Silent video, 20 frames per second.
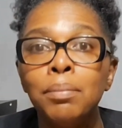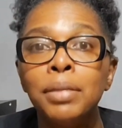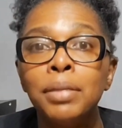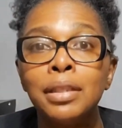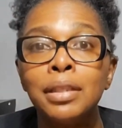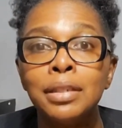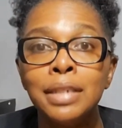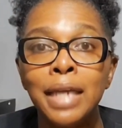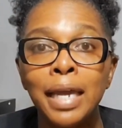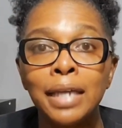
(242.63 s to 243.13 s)

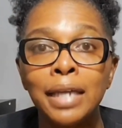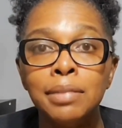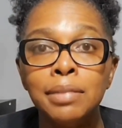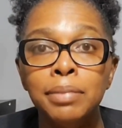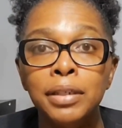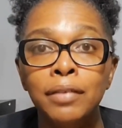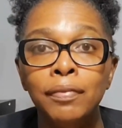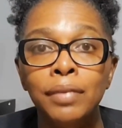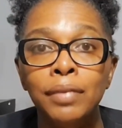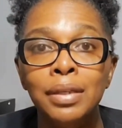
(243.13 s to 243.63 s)
But the tax
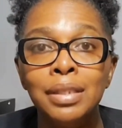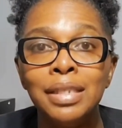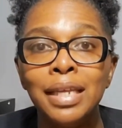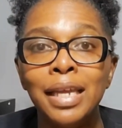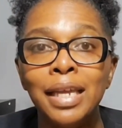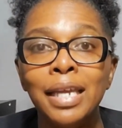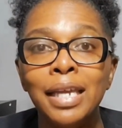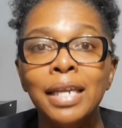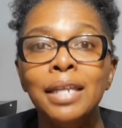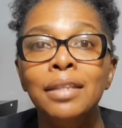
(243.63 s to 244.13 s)
benefits
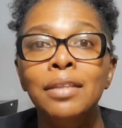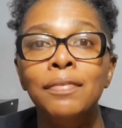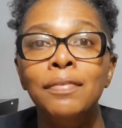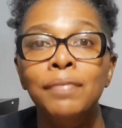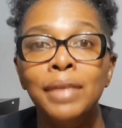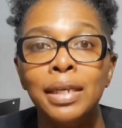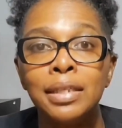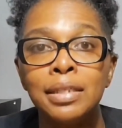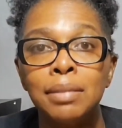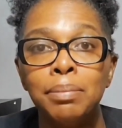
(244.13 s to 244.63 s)
and the
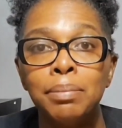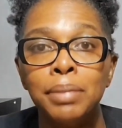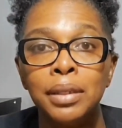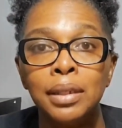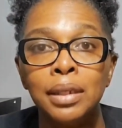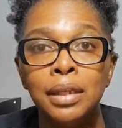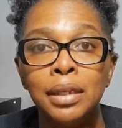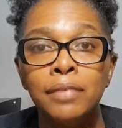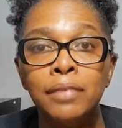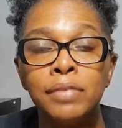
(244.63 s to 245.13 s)

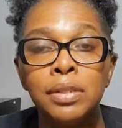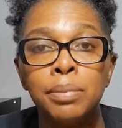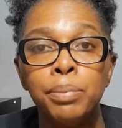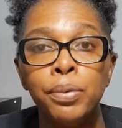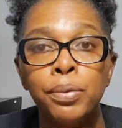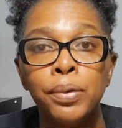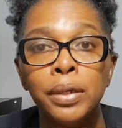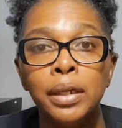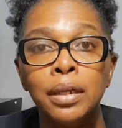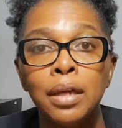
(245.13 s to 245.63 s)
flexibility of
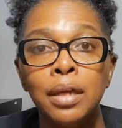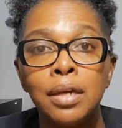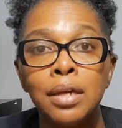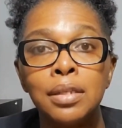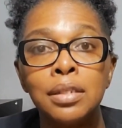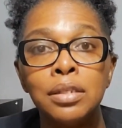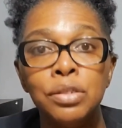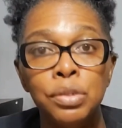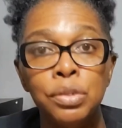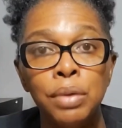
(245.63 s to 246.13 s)
supporting
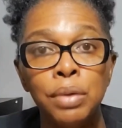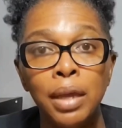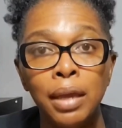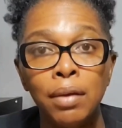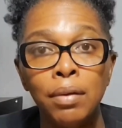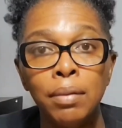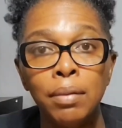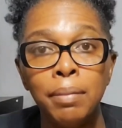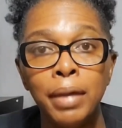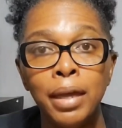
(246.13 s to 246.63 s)
causes you
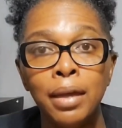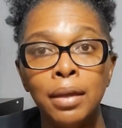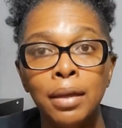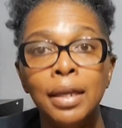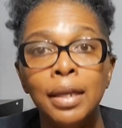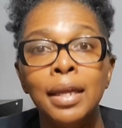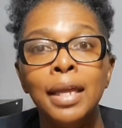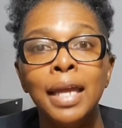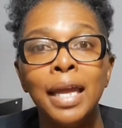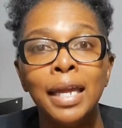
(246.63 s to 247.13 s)
care about